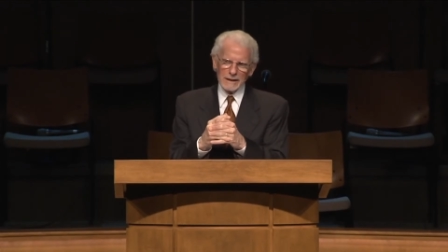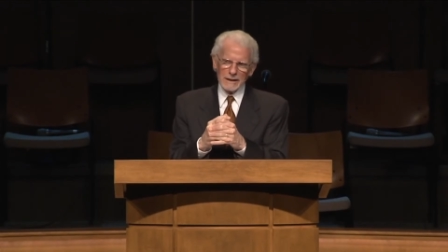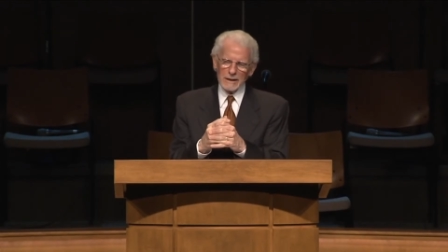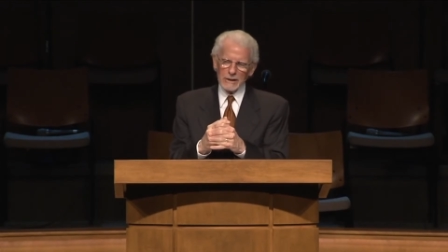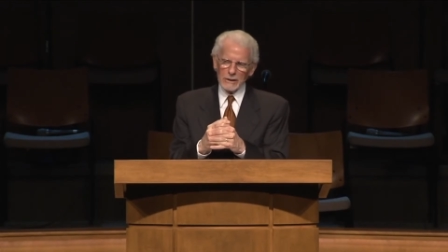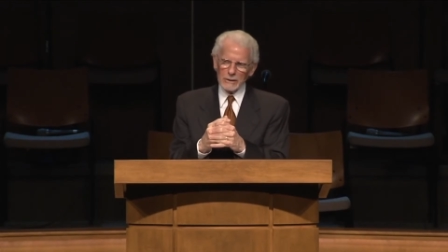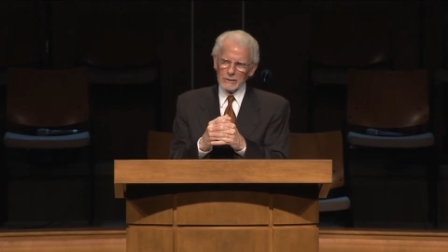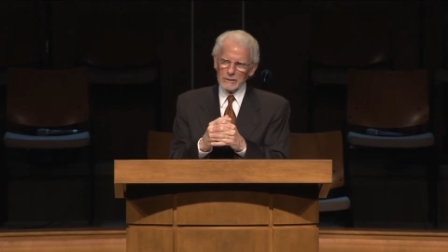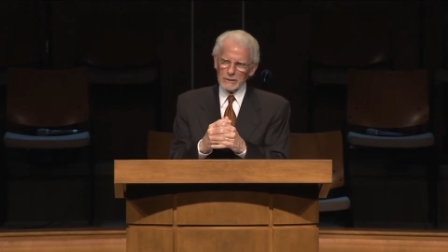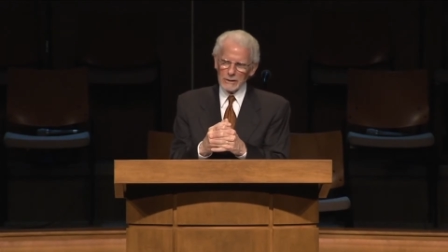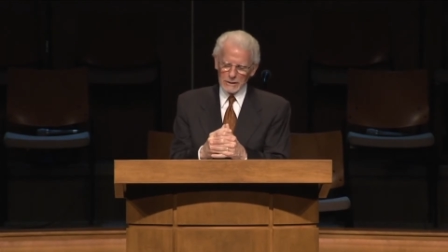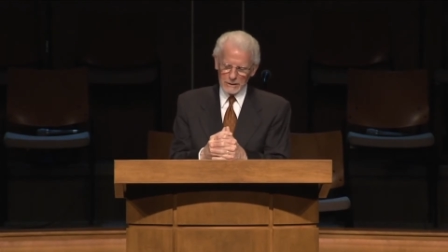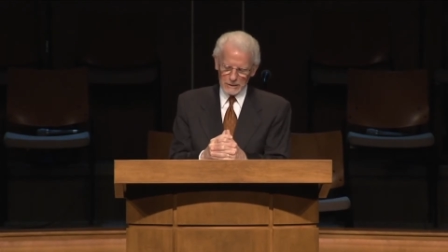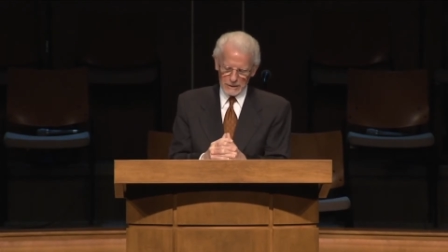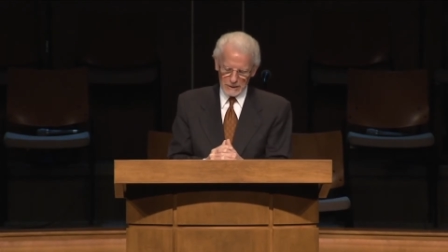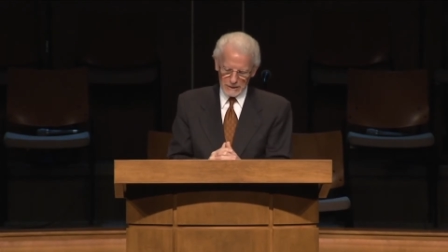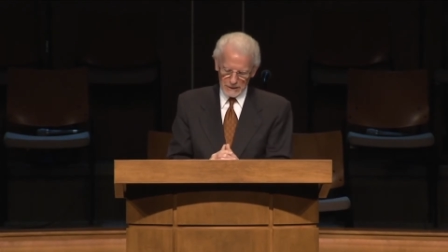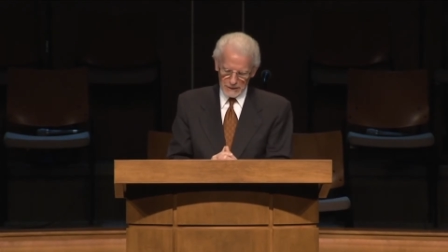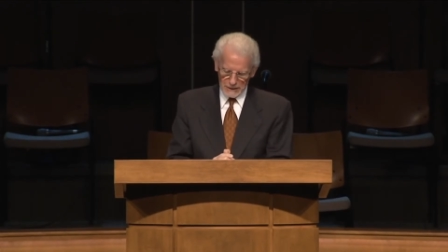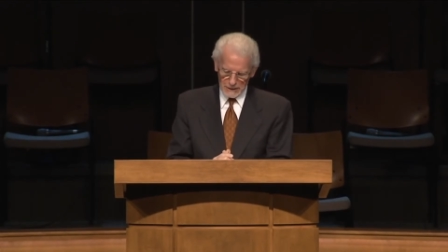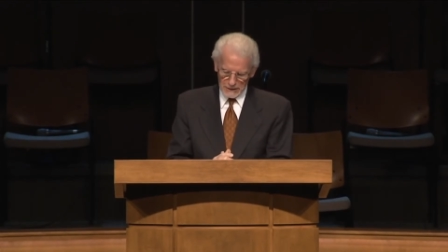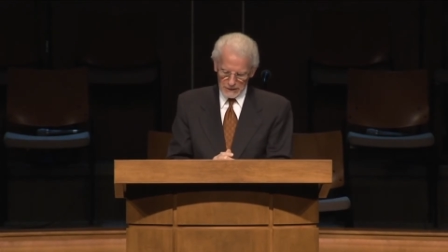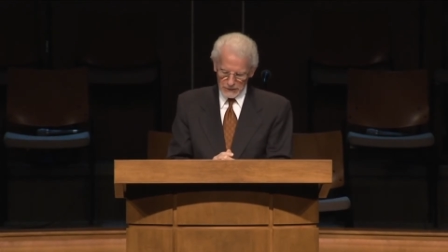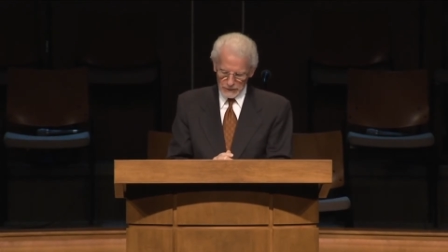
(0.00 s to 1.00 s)
in
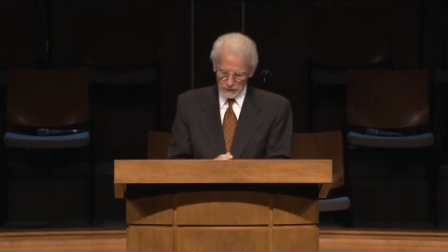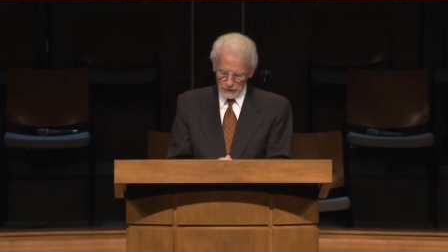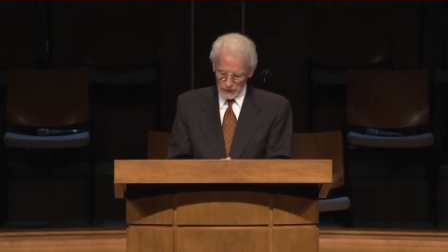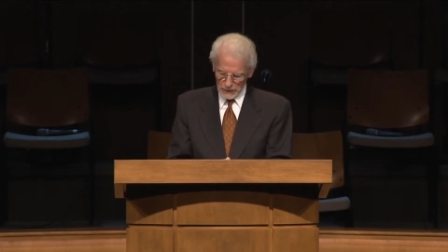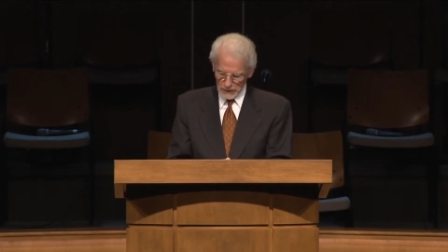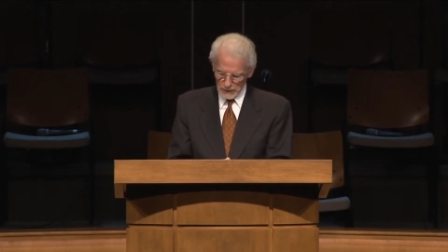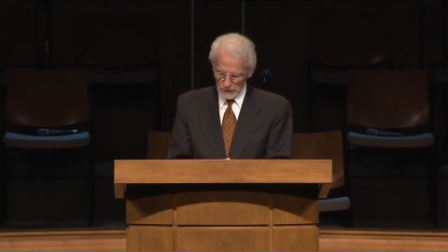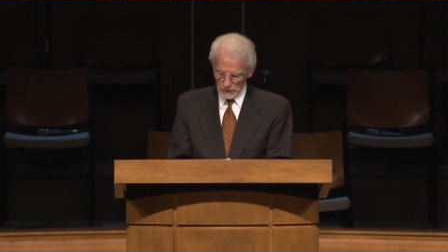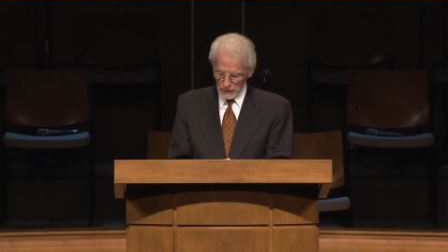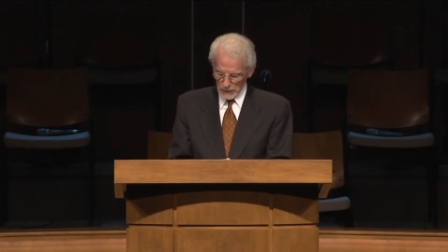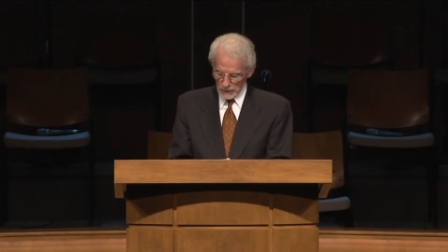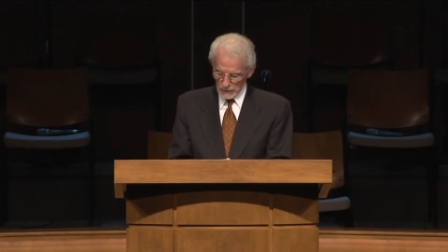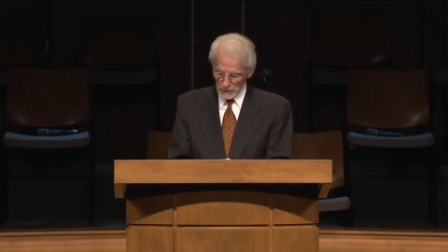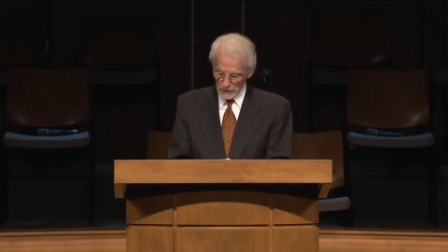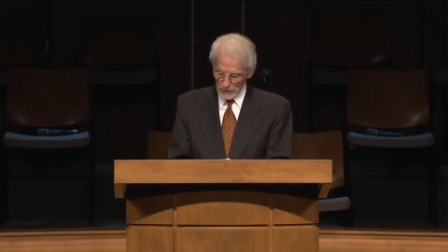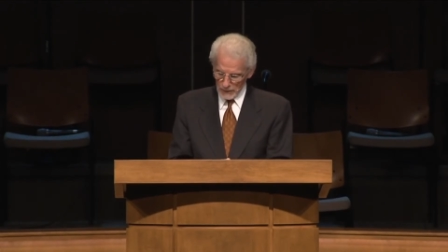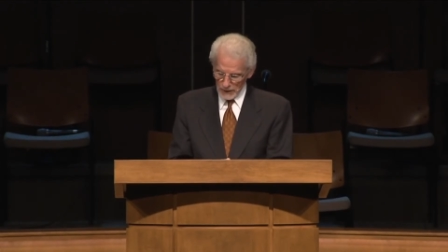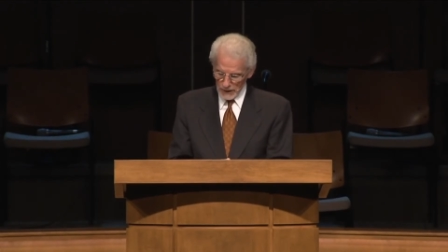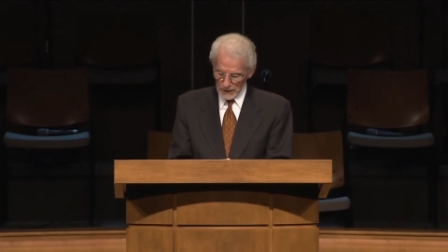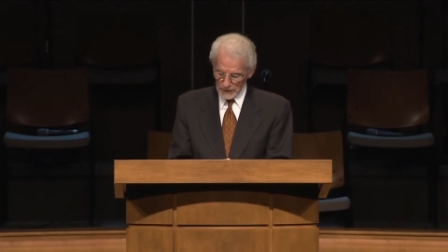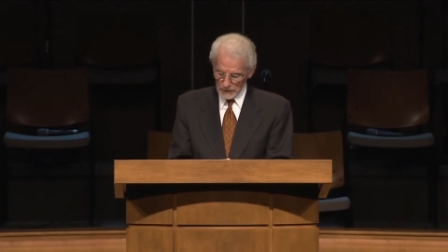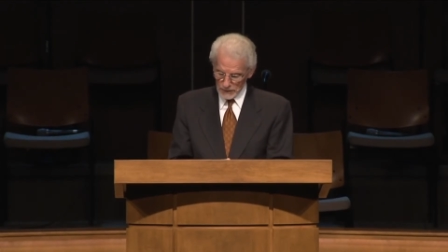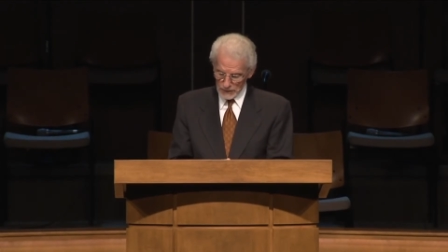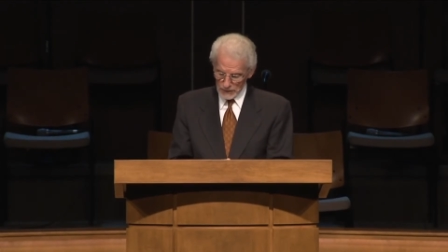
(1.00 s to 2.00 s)
Jesus
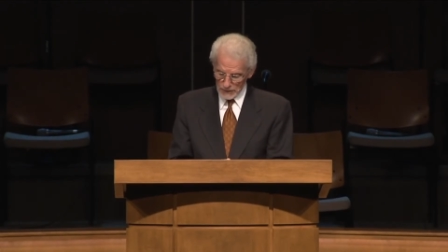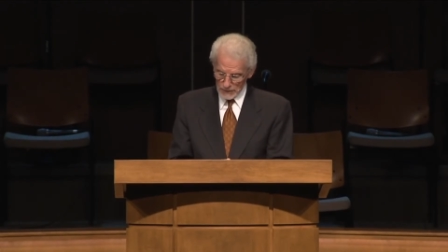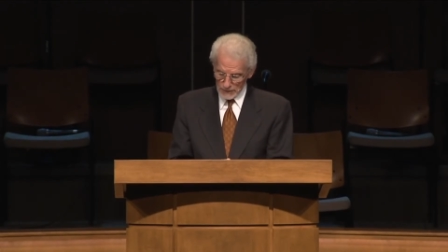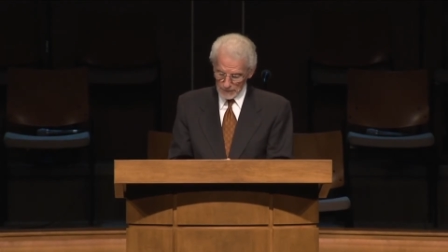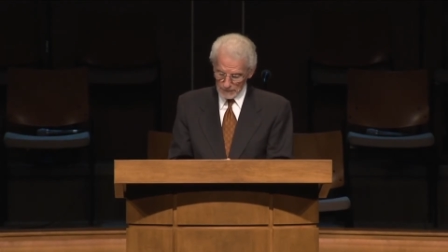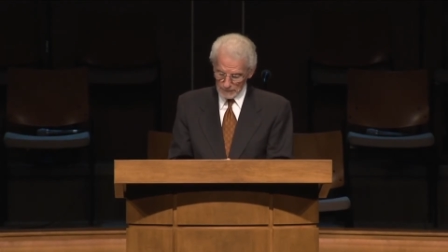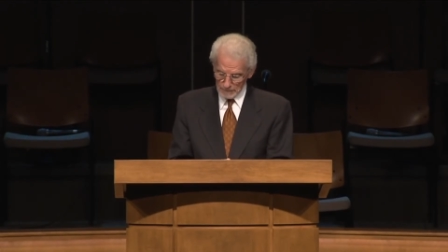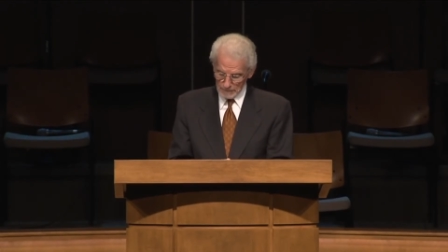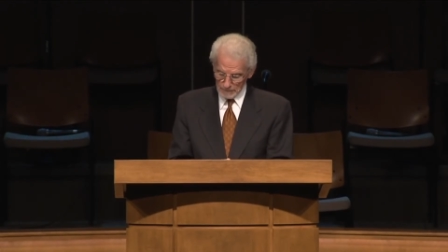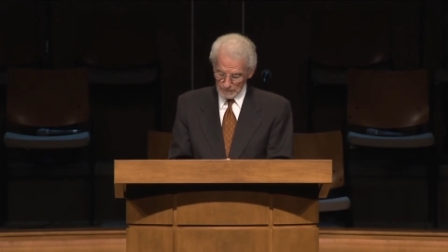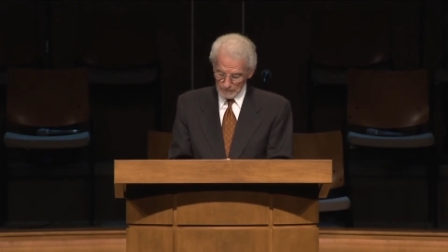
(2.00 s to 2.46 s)
Christ.